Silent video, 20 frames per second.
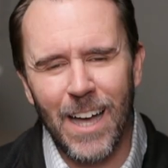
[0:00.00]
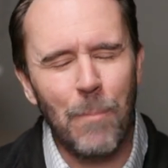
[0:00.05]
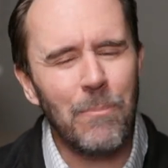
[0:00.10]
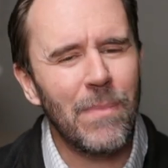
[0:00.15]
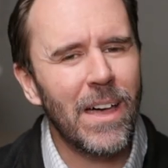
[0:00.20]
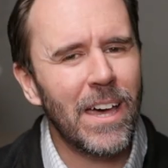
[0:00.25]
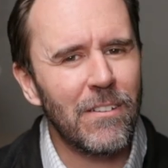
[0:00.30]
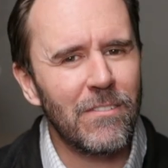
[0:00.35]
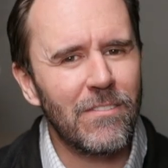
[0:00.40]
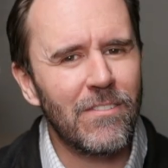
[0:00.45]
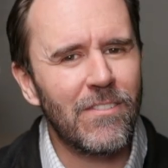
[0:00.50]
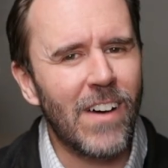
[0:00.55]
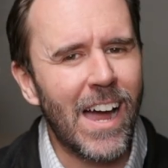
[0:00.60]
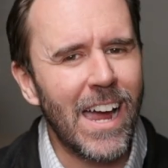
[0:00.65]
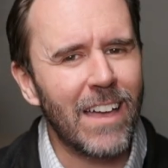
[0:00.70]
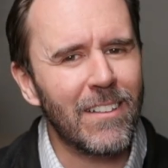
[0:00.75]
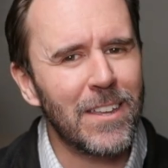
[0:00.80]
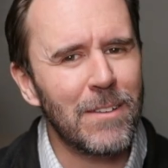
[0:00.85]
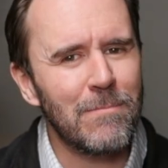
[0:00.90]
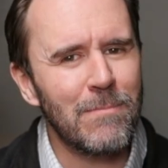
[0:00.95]
I'm not a
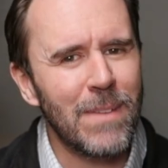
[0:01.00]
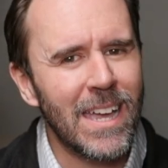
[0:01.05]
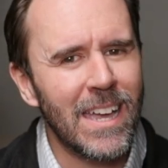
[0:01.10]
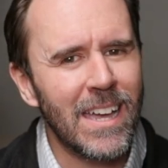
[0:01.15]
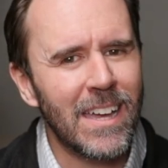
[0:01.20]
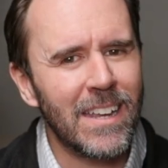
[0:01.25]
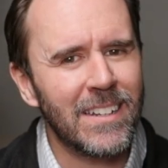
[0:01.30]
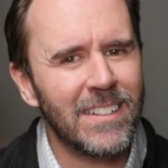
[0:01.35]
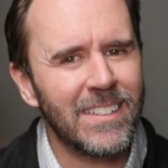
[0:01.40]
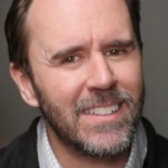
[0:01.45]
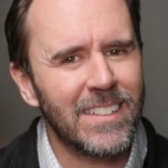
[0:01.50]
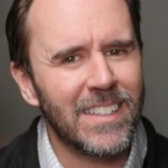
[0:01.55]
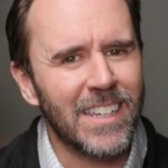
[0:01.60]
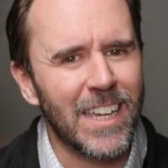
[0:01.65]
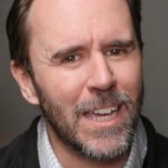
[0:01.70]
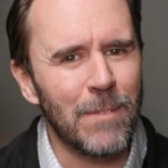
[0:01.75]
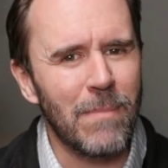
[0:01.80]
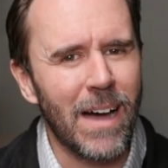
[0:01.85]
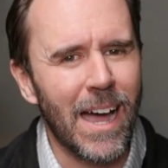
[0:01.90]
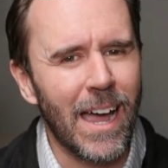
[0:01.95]
violent man,
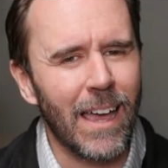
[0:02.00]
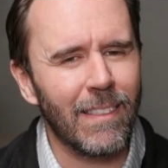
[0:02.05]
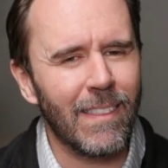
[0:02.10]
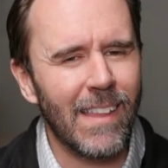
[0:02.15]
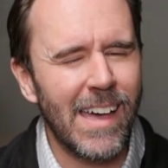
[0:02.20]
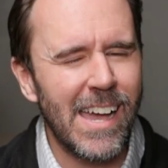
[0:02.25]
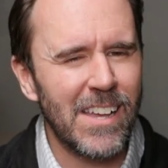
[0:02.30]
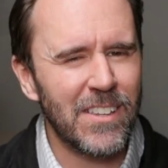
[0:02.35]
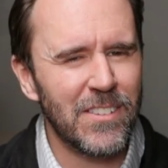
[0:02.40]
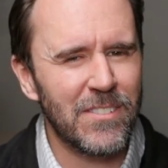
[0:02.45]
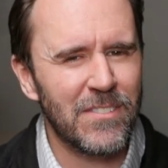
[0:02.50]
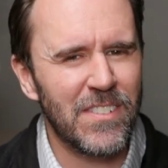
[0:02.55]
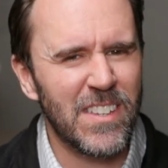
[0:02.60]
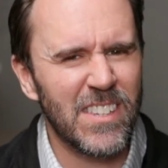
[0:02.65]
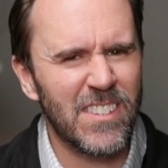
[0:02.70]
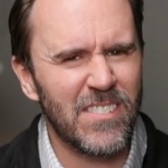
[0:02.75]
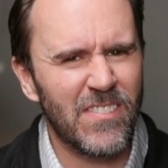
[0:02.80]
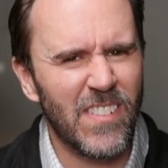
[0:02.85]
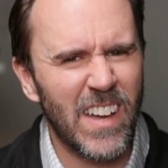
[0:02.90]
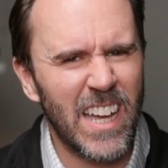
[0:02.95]
and my last
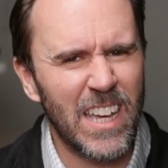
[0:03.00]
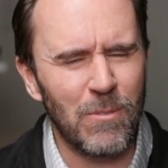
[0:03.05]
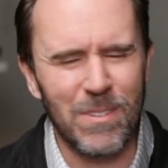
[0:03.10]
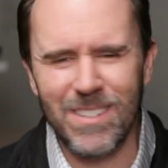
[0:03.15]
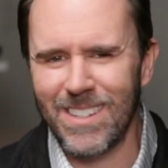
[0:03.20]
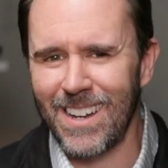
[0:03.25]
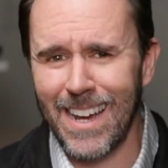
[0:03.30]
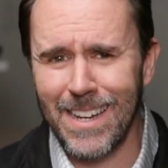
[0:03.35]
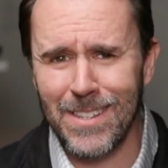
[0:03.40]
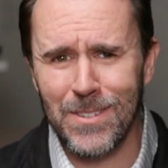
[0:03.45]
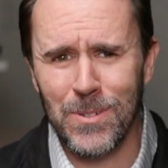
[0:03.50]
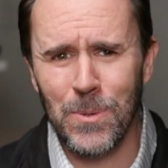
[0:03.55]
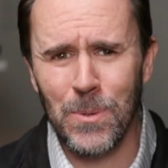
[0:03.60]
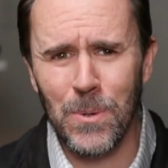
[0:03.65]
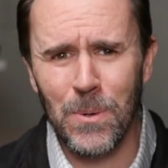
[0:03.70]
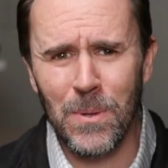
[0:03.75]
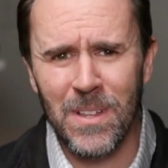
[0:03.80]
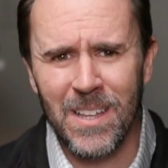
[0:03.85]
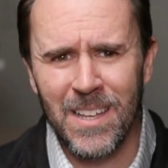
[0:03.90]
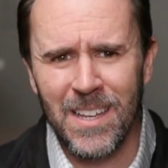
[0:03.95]
fist fight was in high
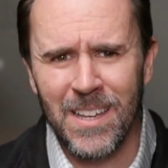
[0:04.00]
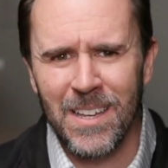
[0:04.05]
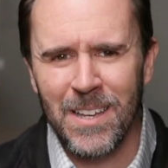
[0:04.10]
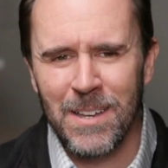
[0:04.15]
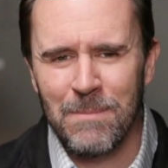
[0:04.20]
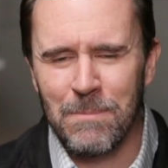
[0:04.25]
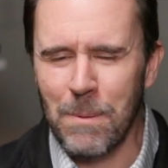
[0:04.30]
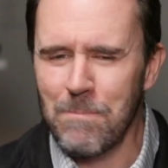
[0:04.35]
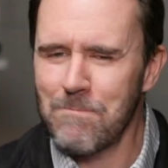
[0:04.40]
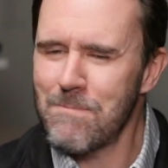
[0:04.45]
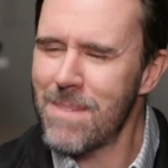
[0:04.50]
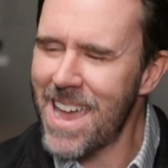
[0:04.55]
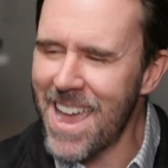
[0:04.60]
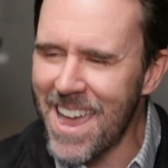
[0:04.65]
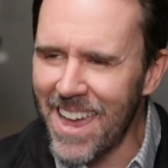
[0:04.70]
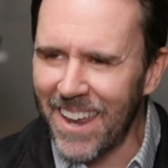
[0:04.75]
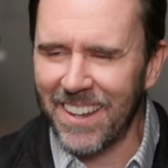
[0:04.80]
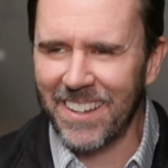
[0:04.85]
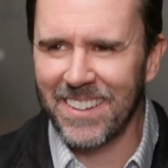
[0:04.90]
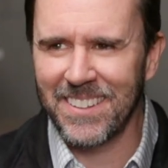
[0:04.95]
school, but
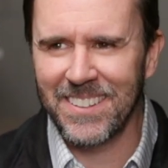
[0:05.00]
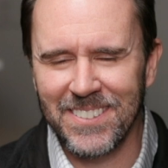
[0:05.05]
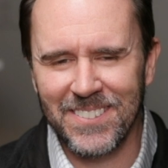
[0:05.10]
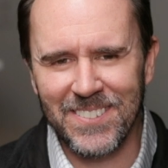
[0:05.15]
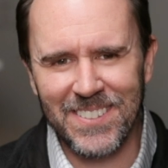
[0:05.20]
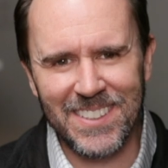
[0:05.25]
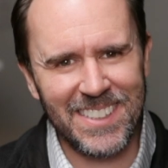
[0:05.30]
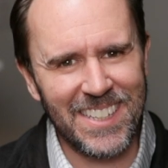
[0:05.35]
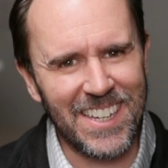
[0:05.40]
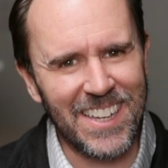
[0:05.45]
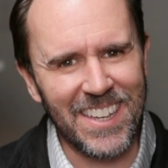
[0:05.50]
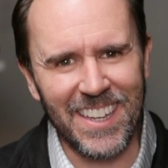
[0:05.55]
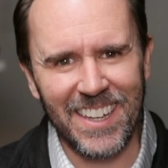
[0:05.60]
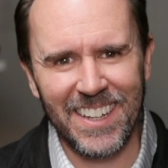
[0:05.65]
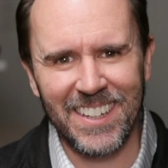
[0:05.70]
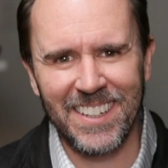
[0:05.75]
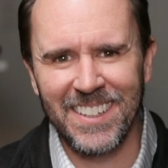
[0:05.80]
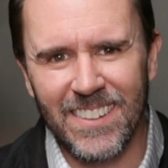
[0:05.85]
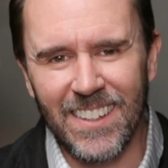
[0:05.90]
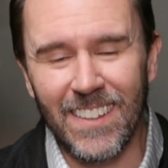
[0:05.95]
man, I tell you,
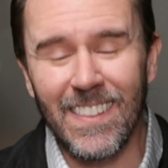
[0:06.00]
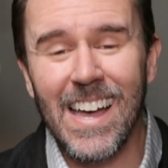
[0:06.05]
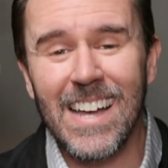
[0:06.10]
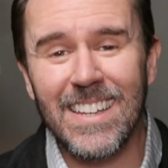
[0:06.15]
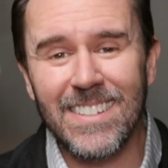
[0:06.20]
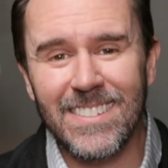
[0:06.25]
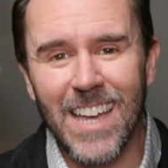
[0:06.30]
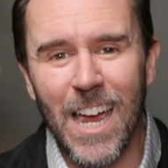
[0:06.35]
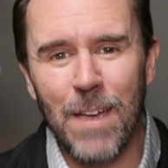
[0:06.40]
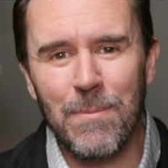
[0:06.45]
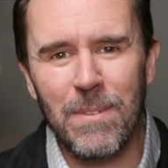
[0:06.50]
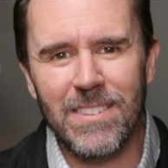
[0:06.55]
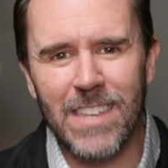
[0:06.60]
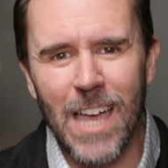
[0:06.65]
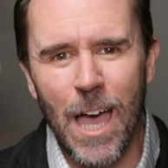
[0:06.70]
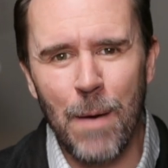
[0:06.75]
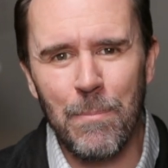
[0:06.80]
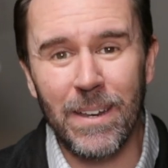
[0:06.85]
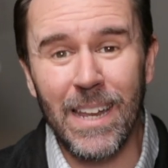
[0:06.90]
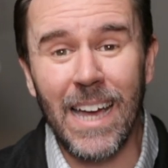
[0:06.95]
the last time this
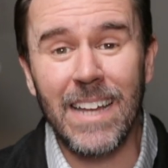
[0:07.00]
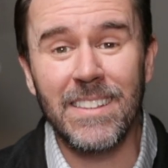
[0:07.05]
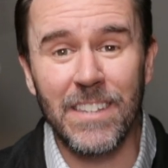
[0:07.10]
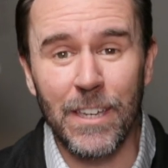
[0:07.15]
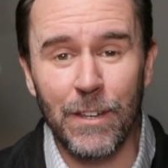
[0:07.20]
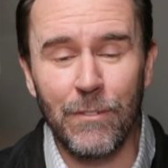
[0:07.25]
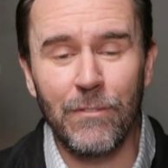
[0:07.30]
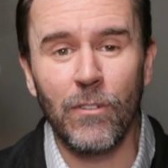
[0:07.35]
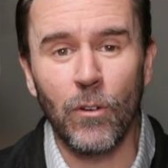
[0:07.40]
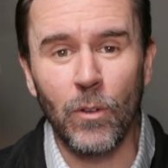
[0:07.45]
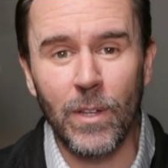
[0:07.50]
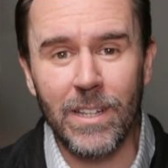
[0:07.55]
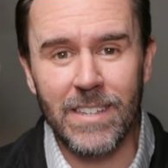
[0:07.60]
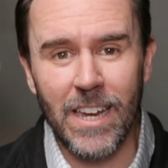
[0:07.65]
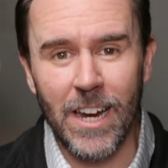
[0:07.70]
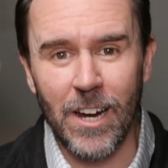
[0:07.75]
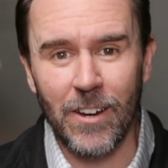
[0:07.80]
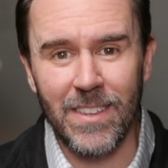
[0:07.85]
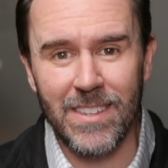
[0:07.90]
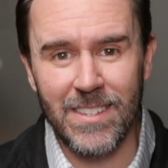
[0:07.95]
happened, I did fully
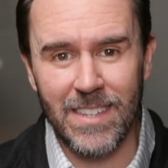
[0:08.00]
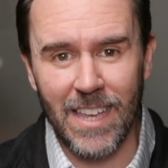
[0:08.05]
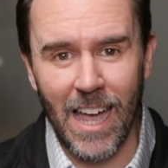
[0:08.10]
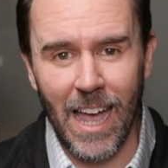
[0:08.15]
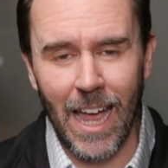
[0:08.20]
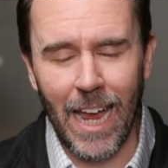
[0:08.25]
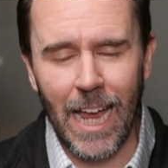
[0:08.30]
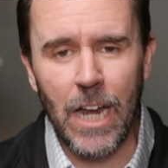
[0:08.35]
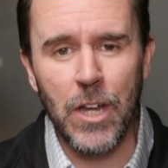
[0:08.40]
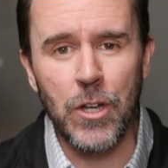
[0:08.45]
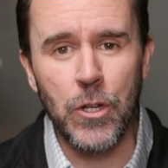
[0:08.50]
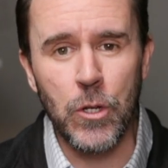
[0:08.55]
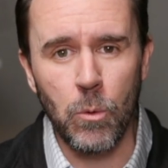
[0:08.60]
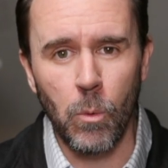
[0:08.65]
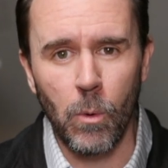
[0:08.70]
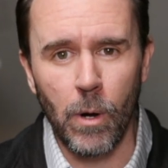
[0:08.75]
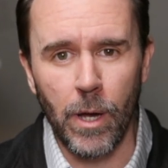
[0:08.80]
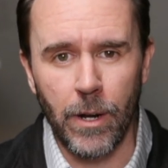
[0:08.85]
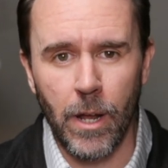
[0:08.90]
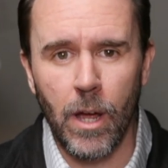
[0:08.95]
tear this guy a new
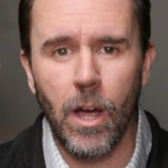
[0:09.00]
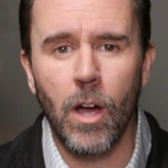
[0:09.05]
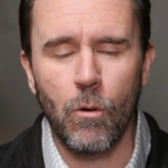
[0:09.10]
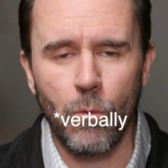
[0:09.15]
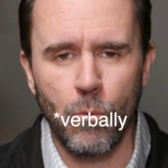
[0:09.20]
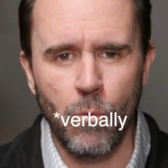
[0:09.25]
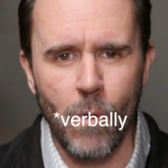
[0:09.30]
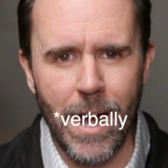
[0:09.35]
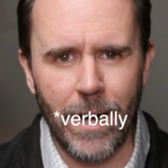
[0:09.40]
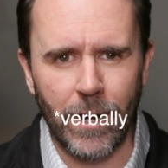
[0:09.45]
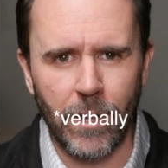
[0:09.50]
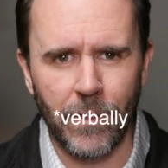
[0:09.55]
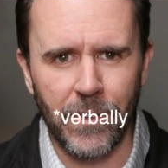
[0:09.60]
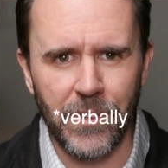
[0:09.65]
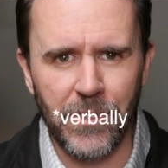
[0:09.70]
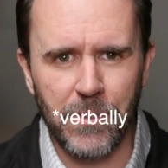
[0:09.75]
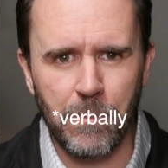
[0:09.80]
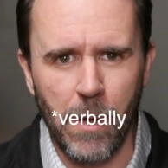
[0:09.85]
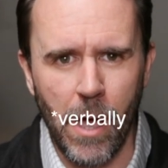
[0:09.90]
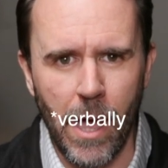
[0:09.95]
one right on the
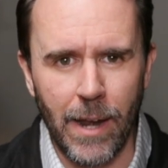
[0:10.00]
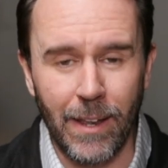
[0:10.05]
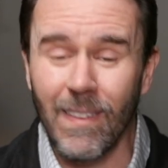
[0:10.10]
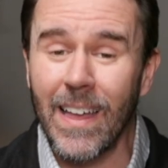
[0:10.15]
spot.